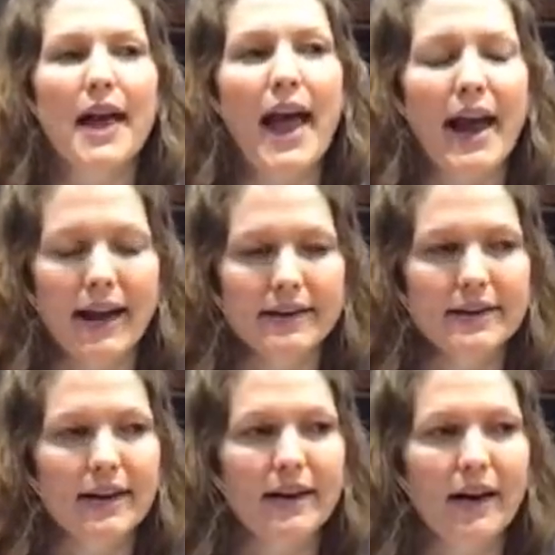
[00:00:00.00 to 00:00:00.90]
and
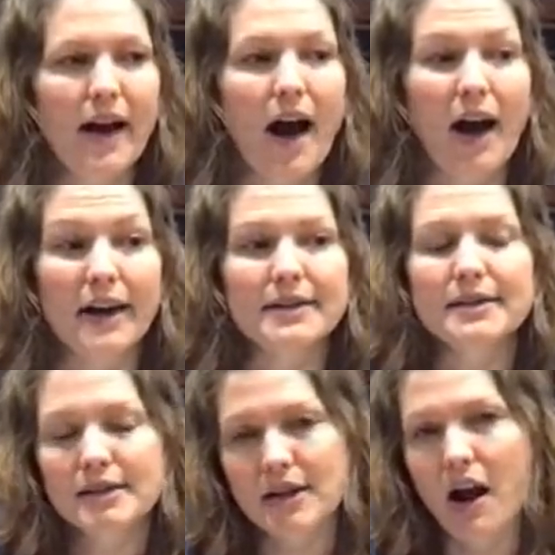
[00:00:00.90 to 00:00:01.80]
I
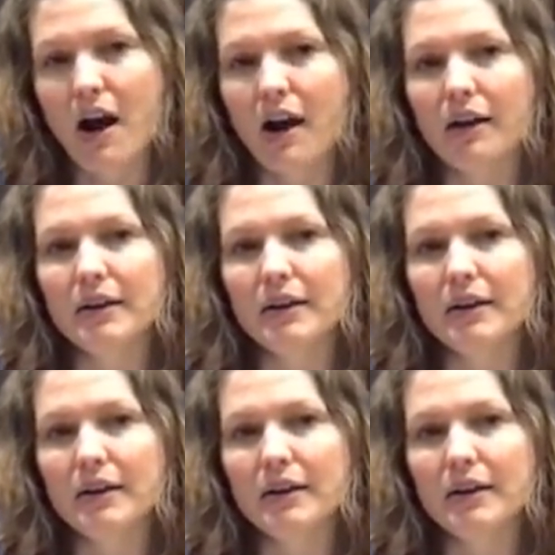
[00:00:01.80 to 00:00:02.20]
saw